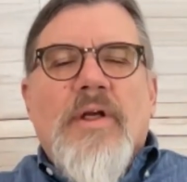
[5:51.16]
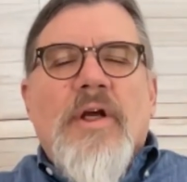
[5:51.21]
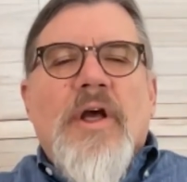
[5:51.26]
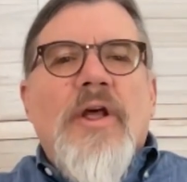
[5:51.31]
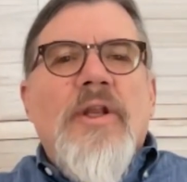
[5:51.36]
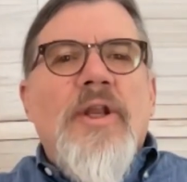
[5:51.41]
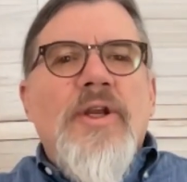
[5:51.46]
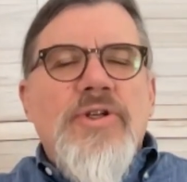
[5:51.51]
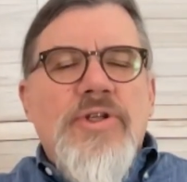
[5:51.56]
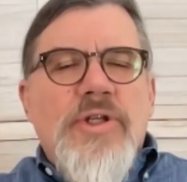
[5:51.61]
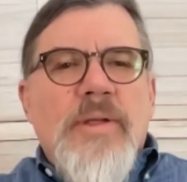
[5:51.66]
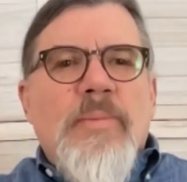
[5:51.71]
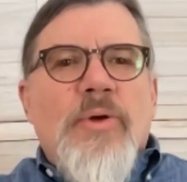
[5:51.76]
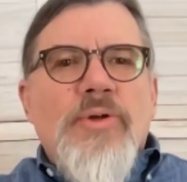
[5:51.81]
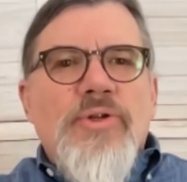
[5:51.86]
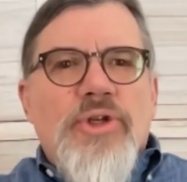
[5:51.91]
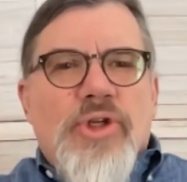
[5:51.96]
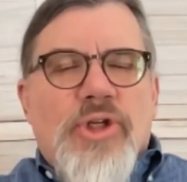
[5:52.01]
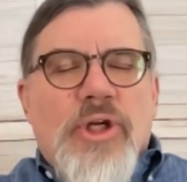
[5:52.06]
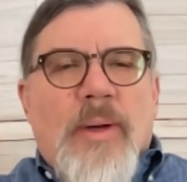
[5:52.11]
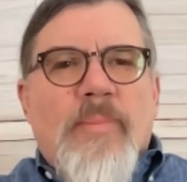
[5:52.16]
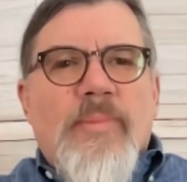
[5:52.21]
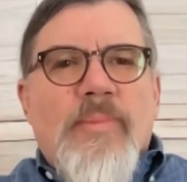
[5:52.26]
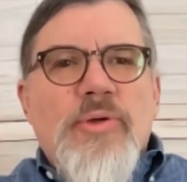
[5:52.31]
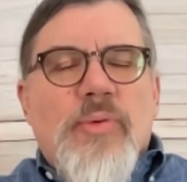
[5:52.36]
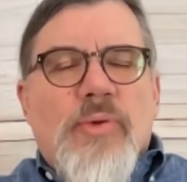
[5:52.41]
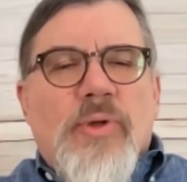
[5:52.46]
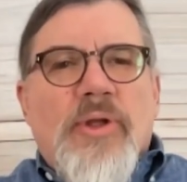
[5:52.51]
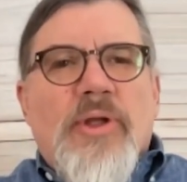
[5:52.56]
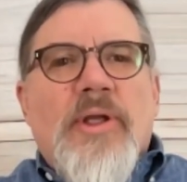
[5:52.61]
Initially, most of the companies
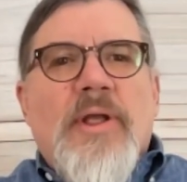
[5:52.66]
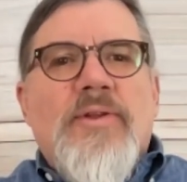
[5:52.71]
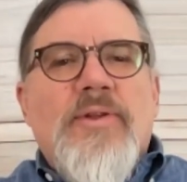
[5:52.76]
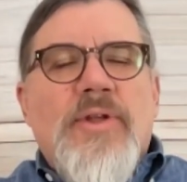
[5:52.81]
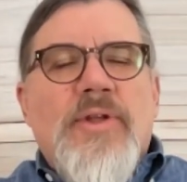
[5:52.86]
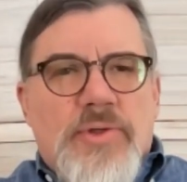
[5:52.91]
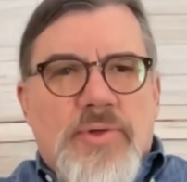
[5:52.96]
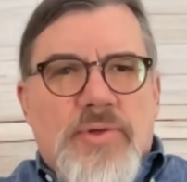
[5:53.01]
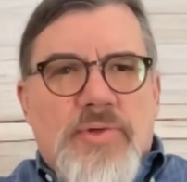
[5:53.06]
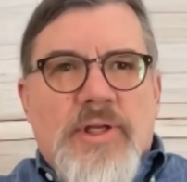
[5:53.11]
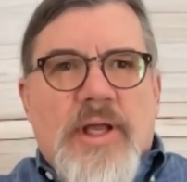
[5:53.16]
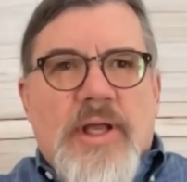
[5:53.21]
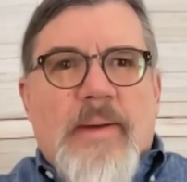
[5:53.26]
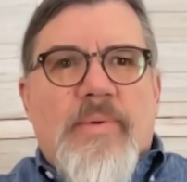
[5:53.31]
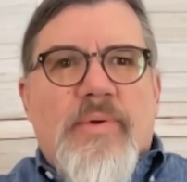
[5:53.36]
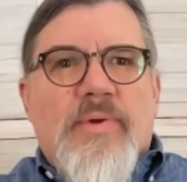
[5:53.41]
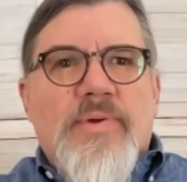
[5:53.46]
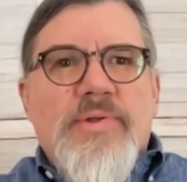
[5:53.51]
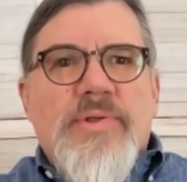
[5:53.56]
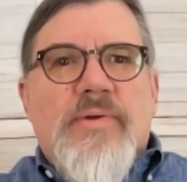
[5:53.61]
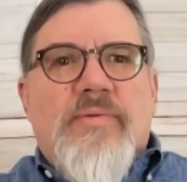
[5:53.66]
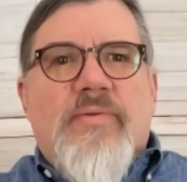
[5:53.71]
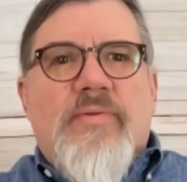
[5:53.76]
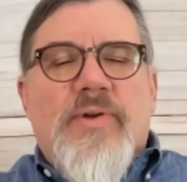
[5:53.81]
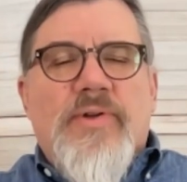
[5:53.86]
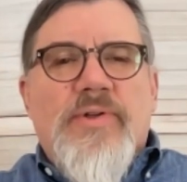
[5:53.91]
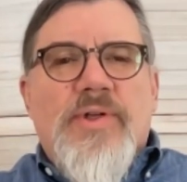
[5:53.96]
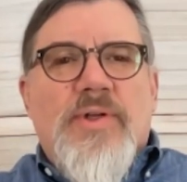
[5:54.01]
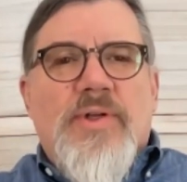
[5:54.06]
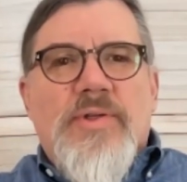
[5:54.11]
were looking at tissue samples, for
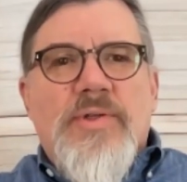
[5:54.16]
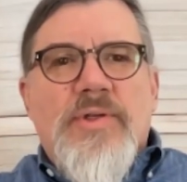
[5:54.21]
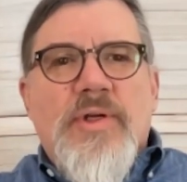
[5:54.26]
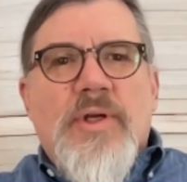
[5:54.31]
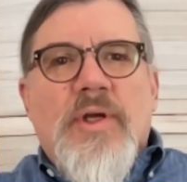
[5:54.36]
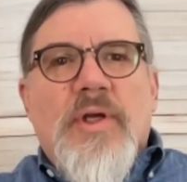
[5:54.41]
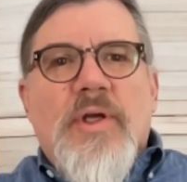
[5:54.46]
instance,